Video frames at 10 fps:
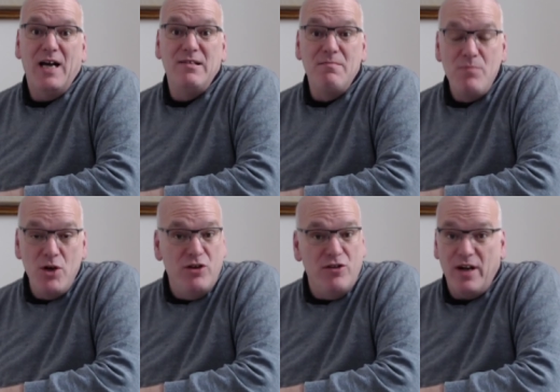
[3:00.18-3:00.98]
and to
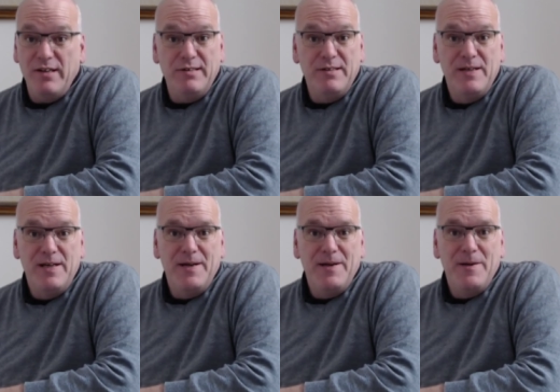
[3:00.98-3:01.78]
murder us.
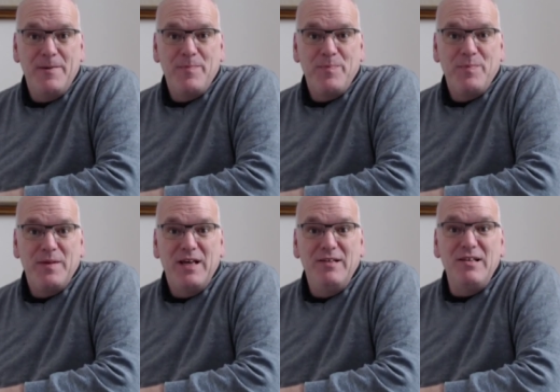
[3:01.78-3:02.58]

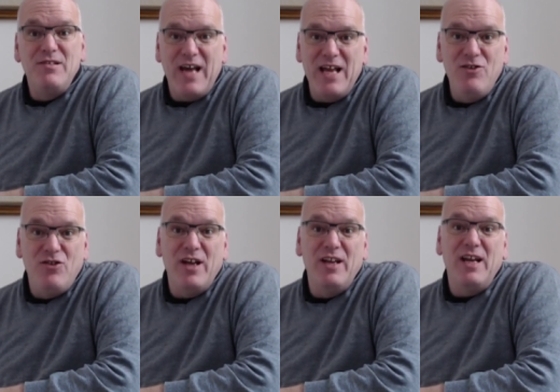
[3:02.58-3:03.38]
His
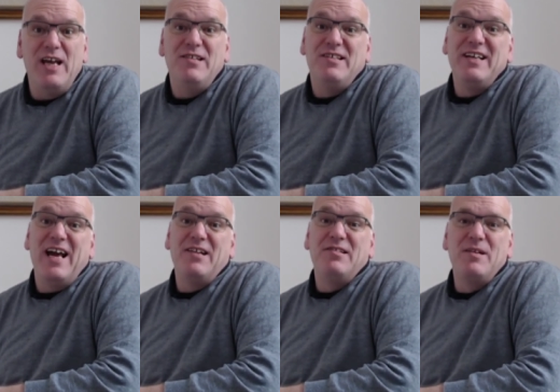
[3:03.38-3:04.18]
intention is to
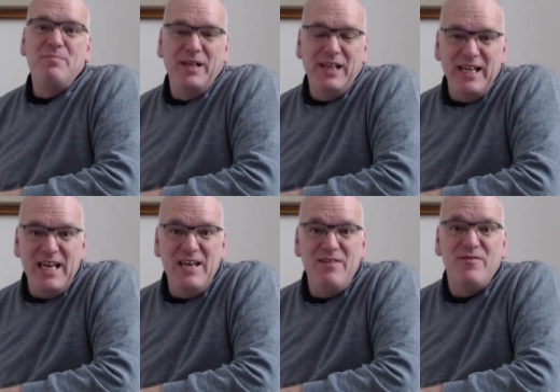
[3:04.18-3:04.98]
get us to
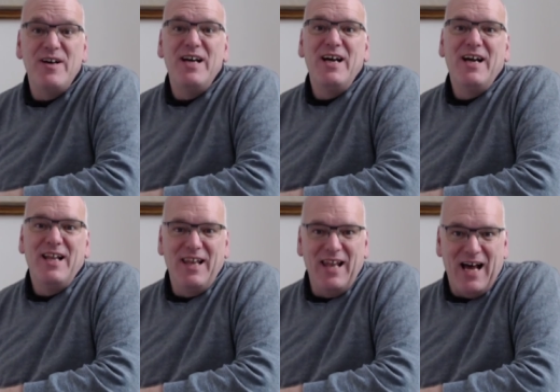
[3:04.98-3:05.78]
believe
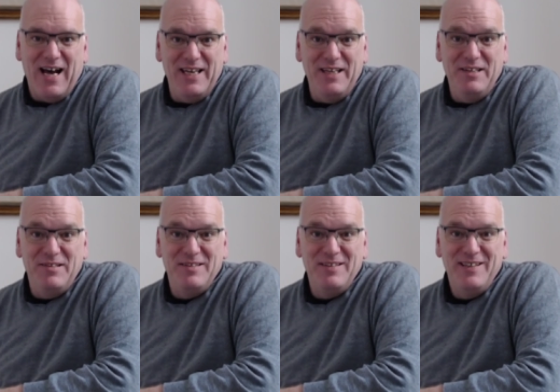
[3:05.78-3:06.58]

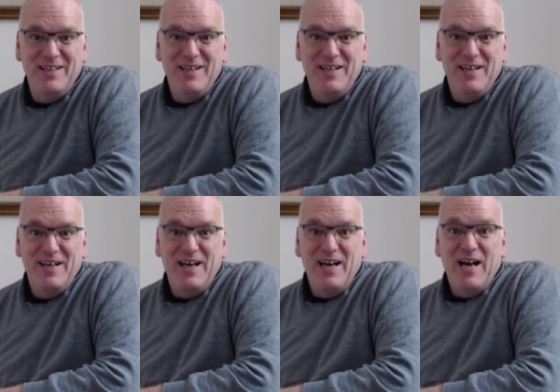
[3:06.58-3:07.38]
lies.
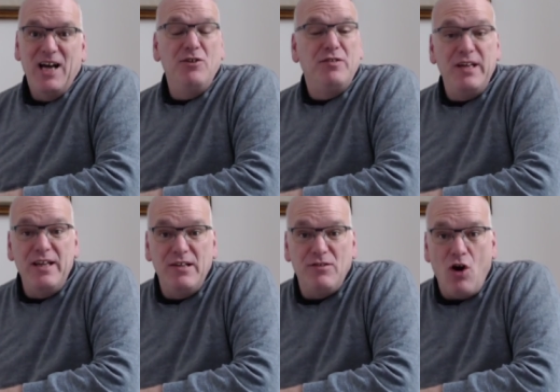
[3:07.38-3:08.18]
And you see
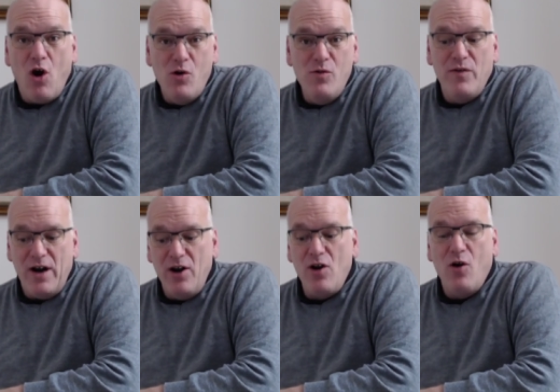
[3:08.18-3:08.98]
this
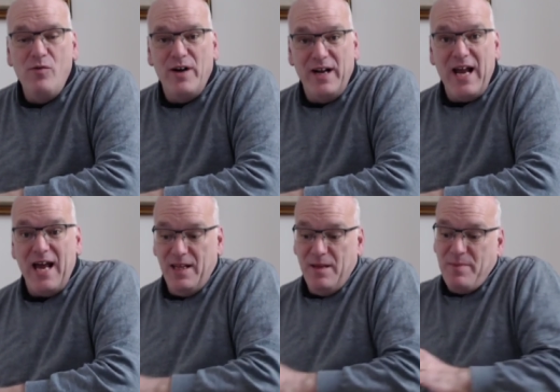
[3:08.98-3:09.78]
over and over
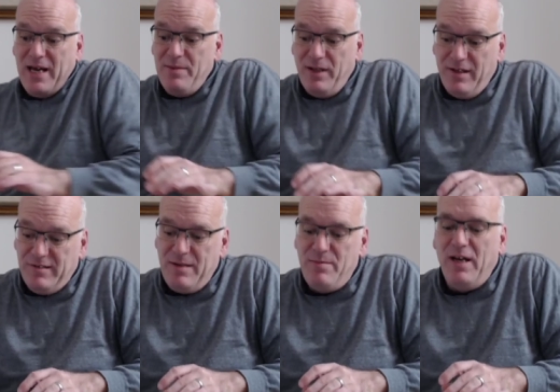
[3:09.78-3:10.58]
again in the Bible.
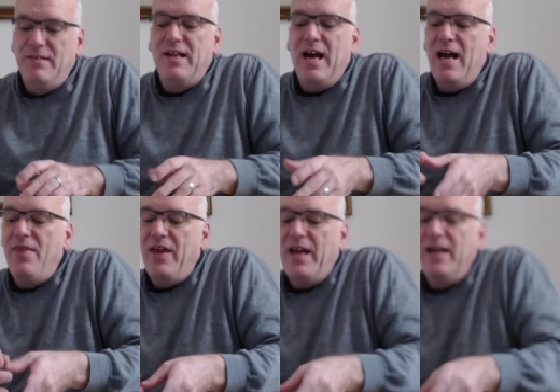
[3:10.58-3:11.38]
Similar
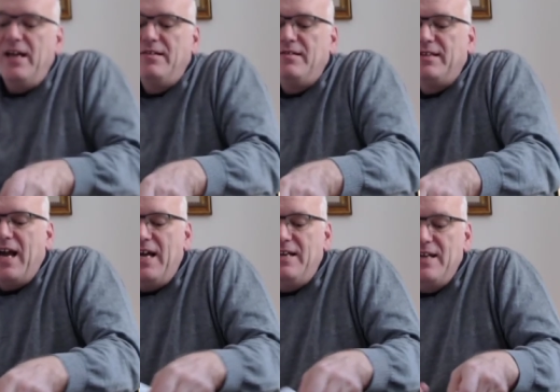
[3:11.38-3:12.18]
thing is
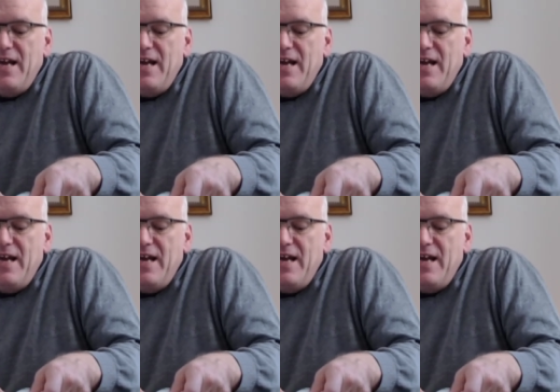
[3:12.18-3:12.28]
said